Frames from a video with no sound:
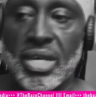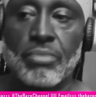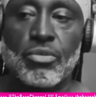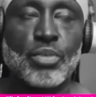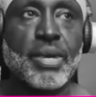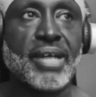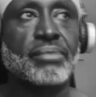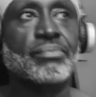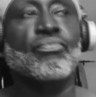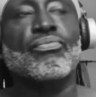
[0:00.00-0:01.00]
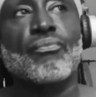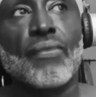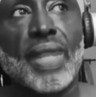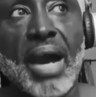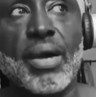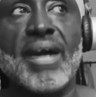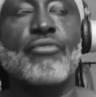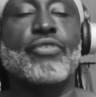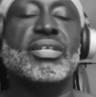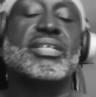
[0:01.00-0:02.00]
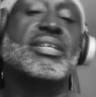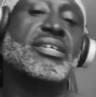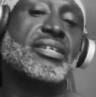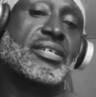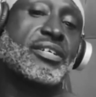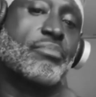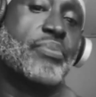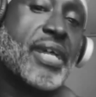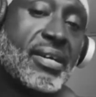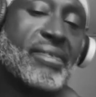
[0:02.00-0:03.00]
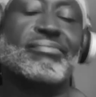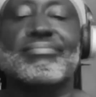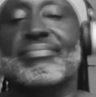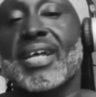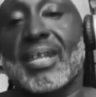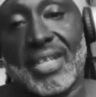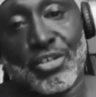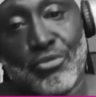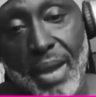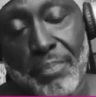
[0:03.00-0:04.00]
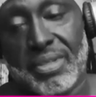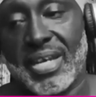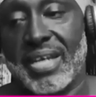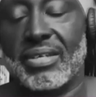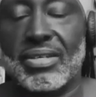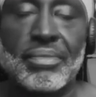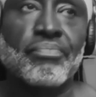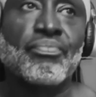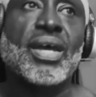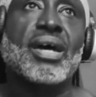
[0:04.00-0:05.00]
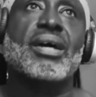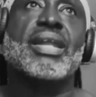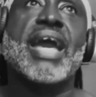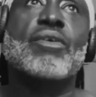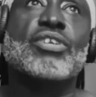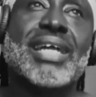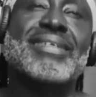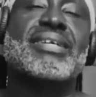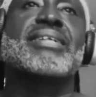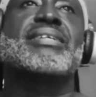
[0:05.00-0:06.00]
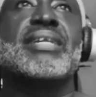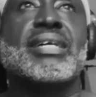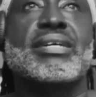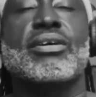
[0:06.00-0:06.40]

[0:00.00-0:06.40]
respect. However, since it's a debate, let's rap a taste. Now, Shatta said